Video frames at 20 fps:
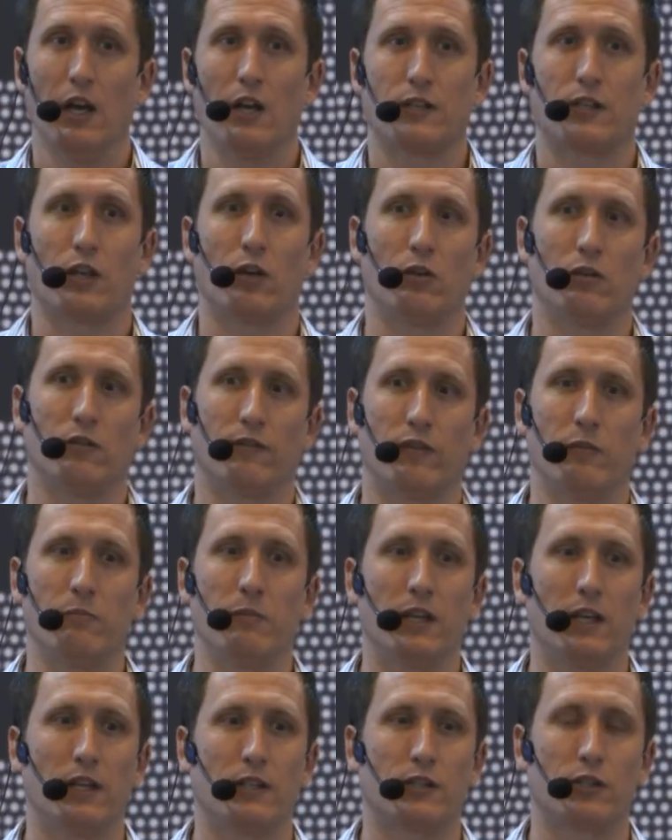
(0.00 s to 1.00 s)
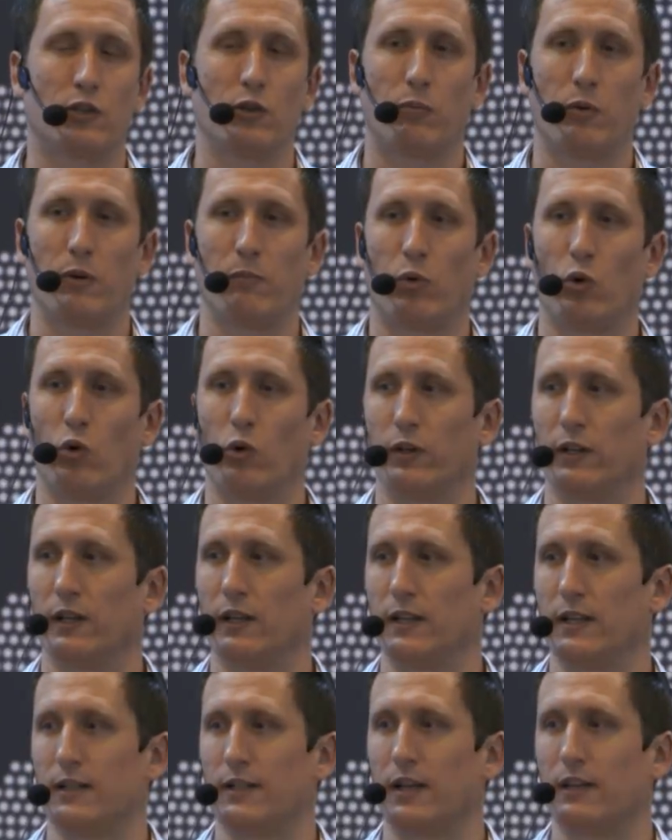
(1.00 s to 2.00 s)
So for me, it's super important
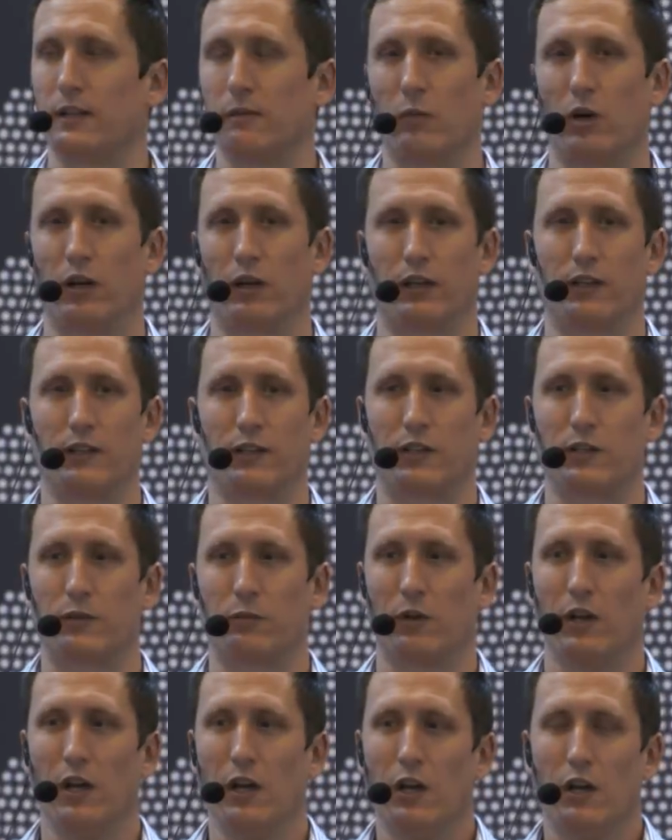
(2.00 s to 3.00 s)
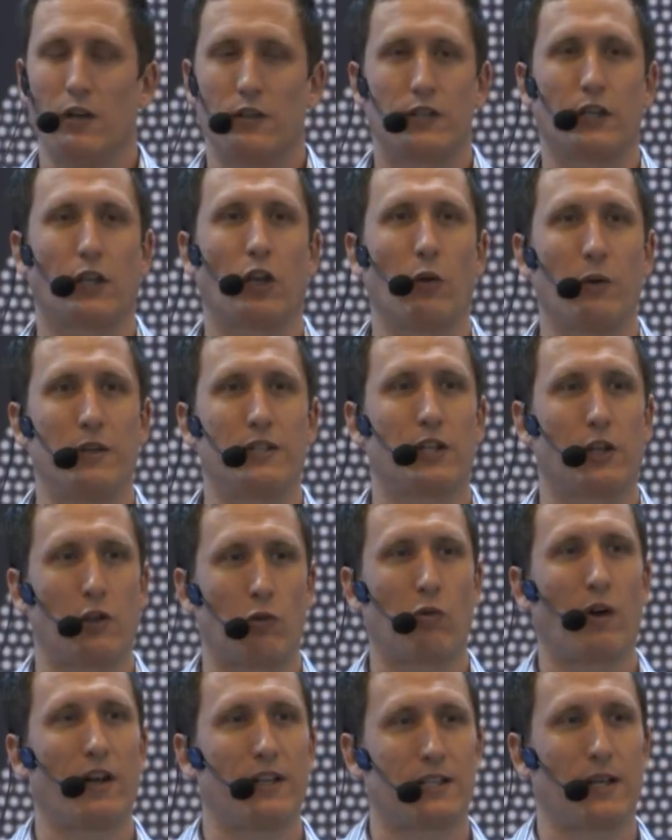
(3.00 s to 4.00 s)
in these other markets because to go into the
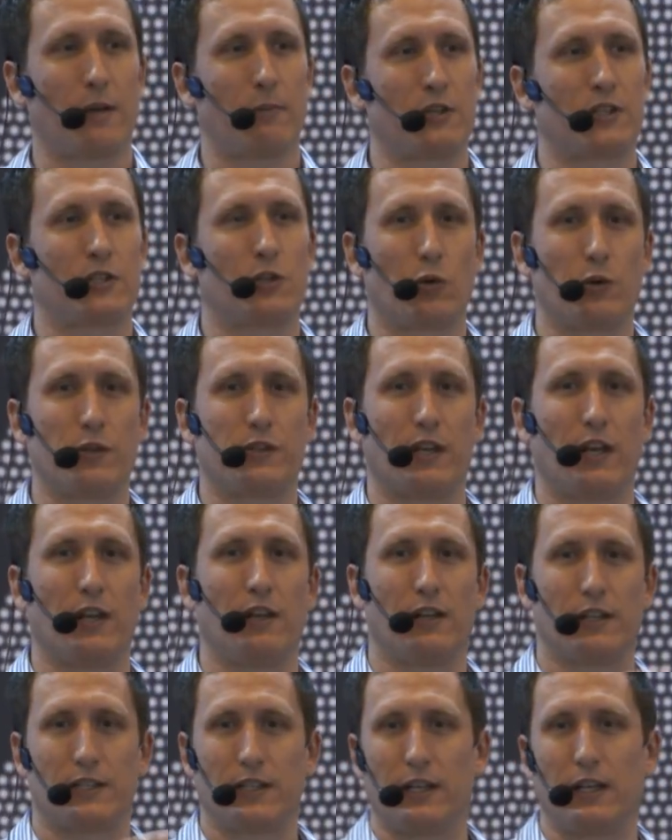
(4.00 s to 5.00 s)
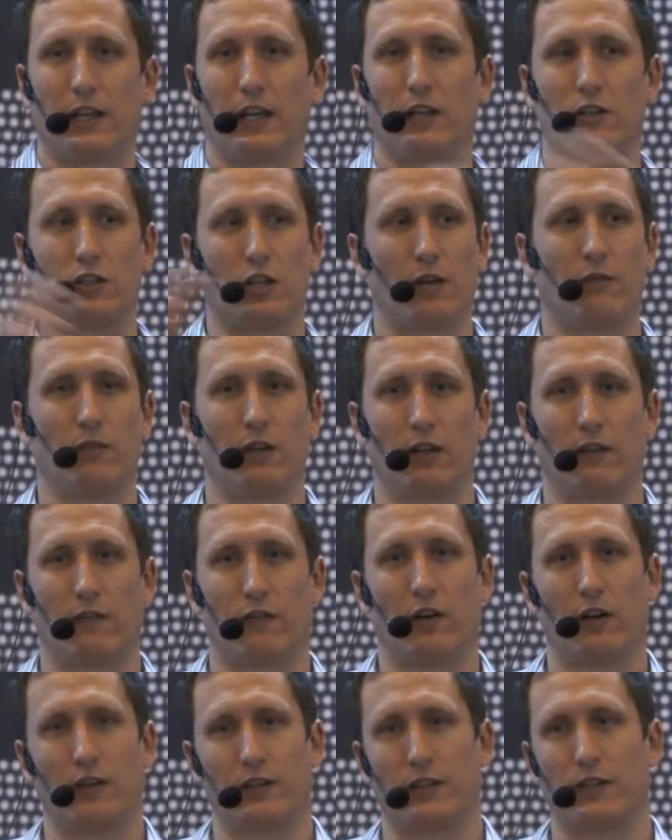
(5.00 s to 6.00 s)
right type of stores in Italy and Germany and
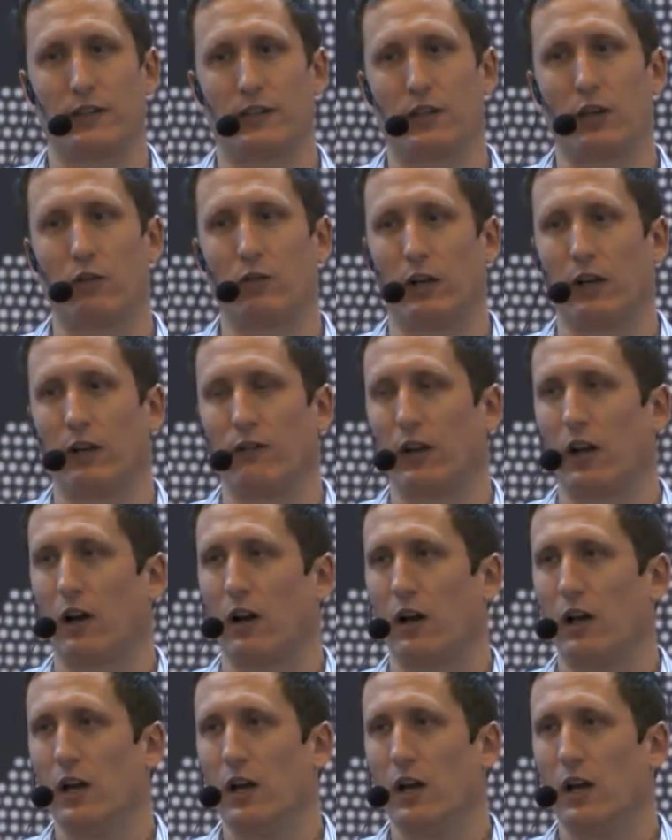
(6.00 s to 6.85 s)
France and so on. I mean,